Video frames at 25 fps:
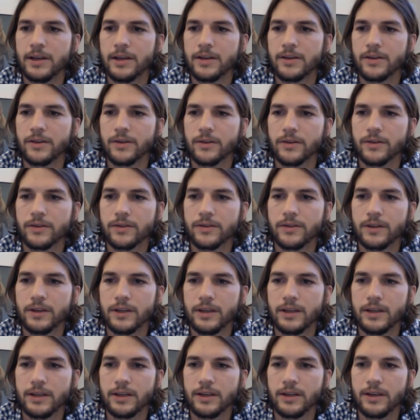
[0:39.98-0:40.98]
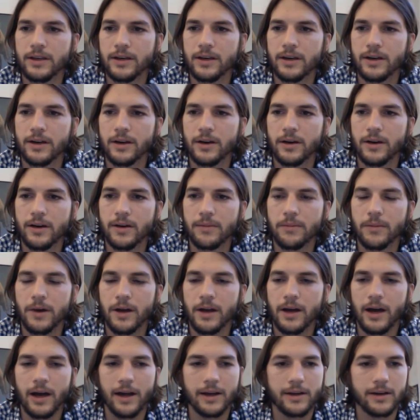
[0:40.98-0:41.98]
you'll see
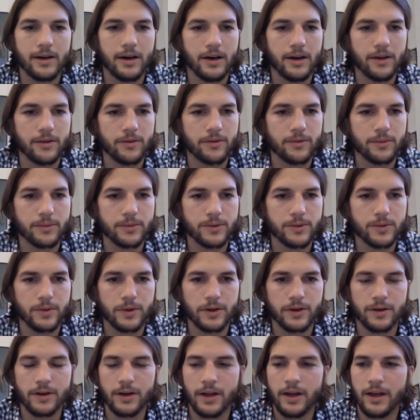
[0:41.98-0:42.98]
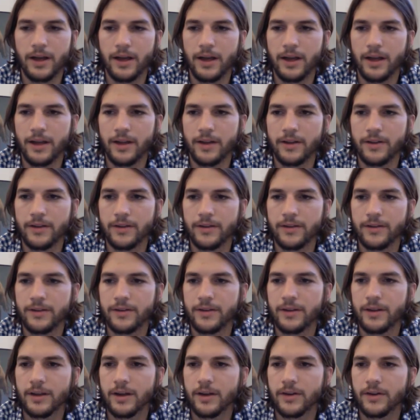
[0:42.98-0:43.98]
my icon from Twitter, and
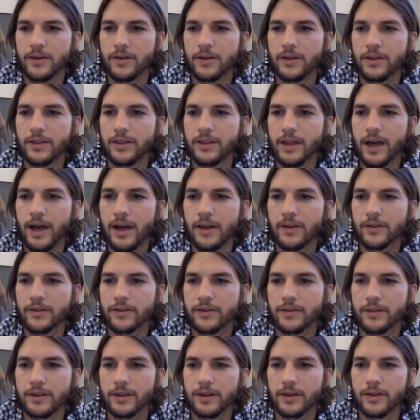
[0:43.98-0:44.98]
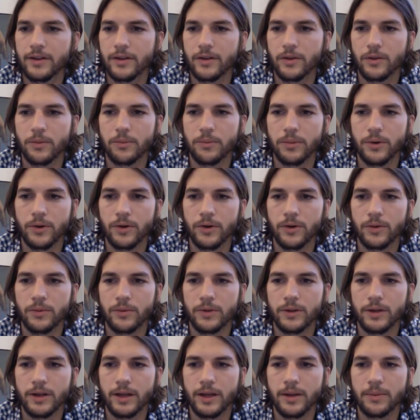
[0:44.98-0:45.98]
underneath that you'll see a little bird
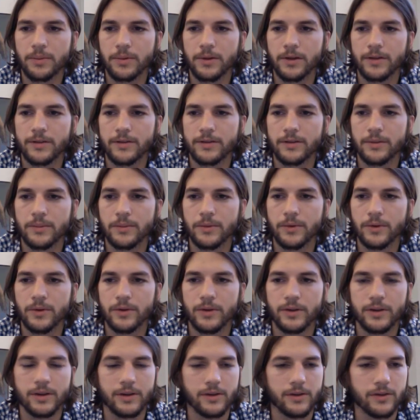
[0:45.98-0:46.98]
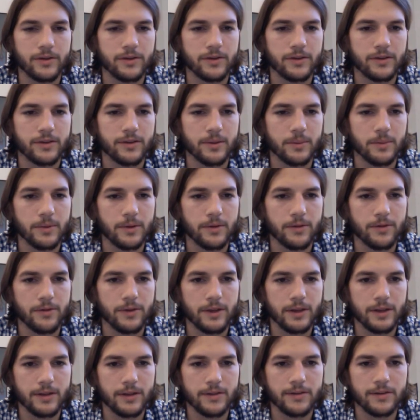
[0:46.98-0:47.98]
with an A+ symbol, and you'll see some of the
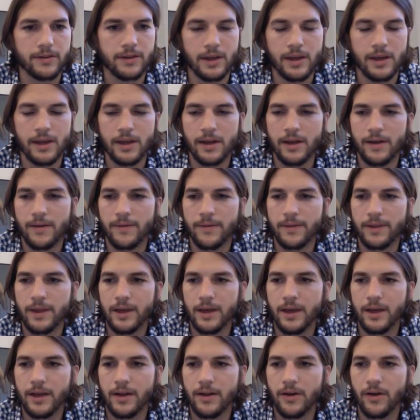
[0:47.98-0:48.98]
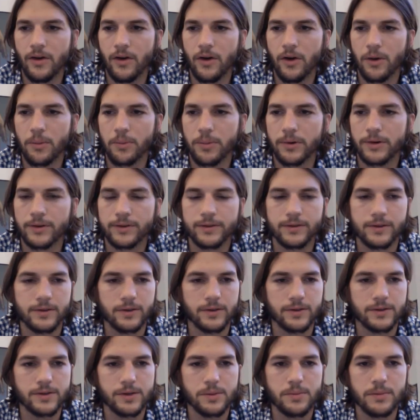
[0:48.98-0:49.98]
feeds that are
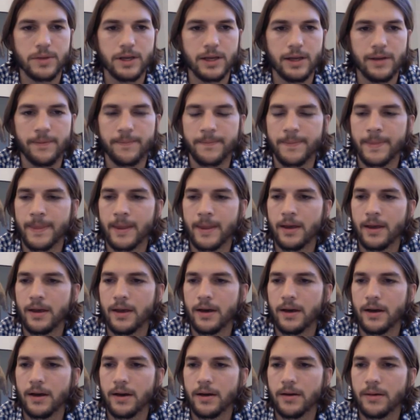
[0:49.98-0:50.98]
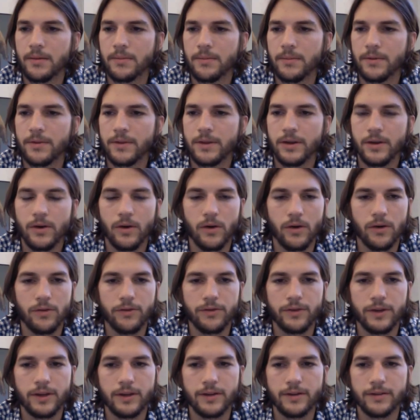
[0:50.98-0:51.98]
personal to me. The all
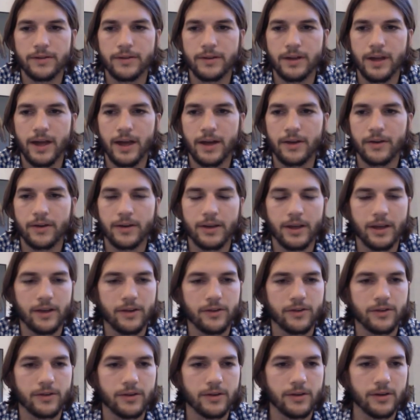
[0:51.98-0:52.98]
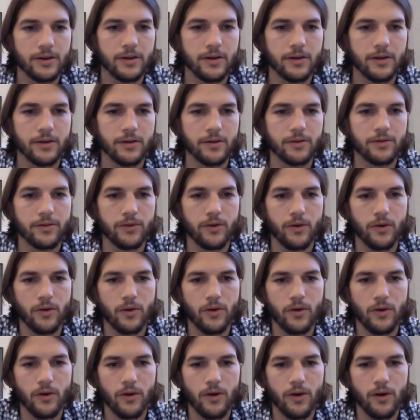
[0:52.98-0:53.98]
feed is an aggregation of
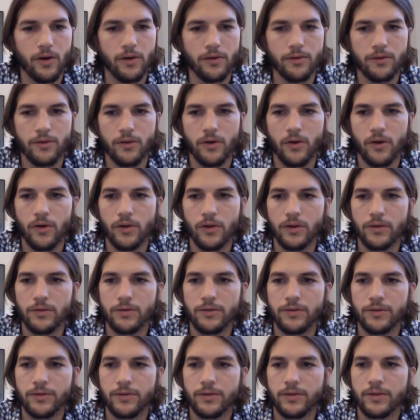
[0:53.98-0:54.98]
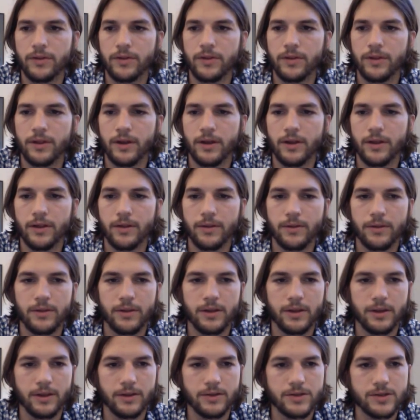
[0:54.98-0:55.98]
all of
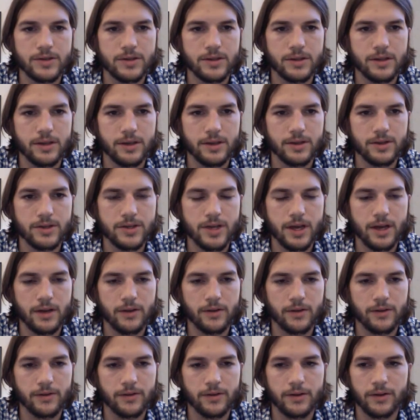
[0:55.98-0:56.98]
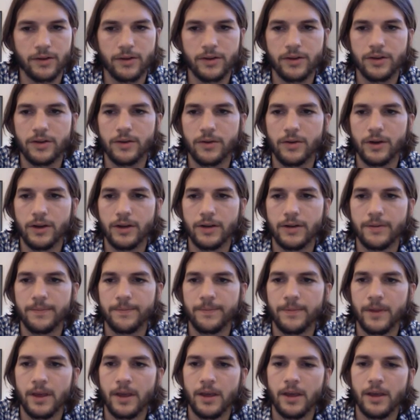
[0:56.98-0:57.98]
the channels that are curated
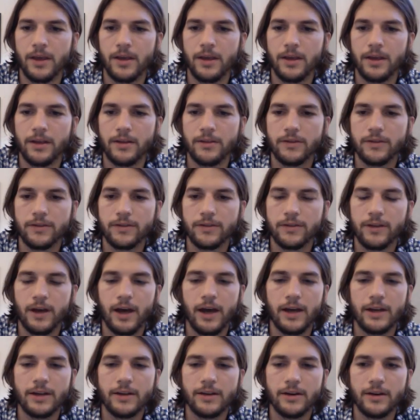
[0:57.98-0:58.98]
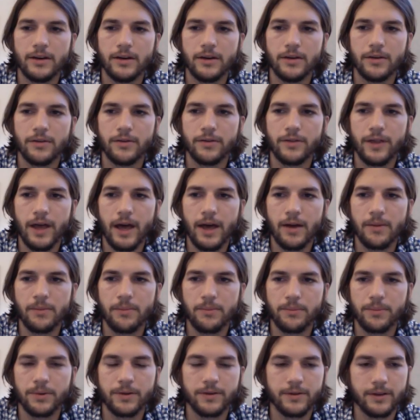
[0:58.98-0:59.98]
inside of
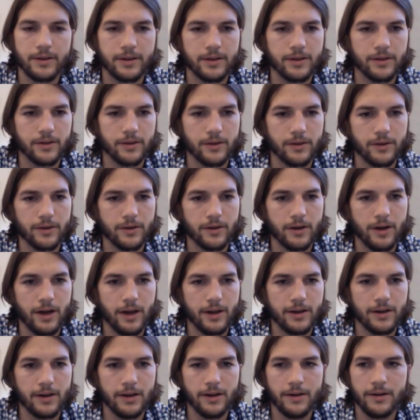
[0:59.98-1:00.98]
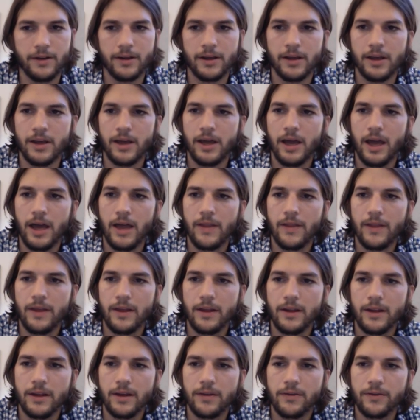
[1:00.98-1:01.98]
that particular icon. And
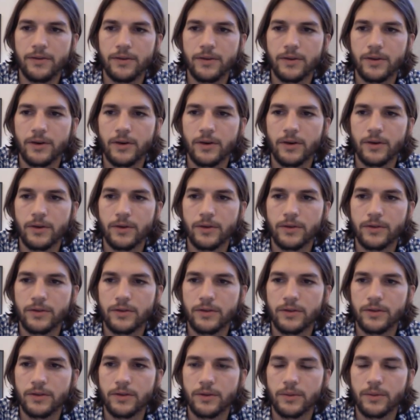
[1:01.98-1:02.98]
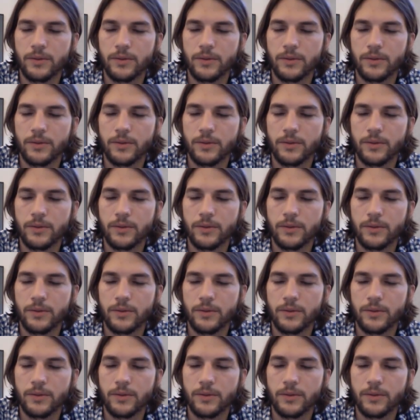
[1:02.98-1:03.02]
then if you go to the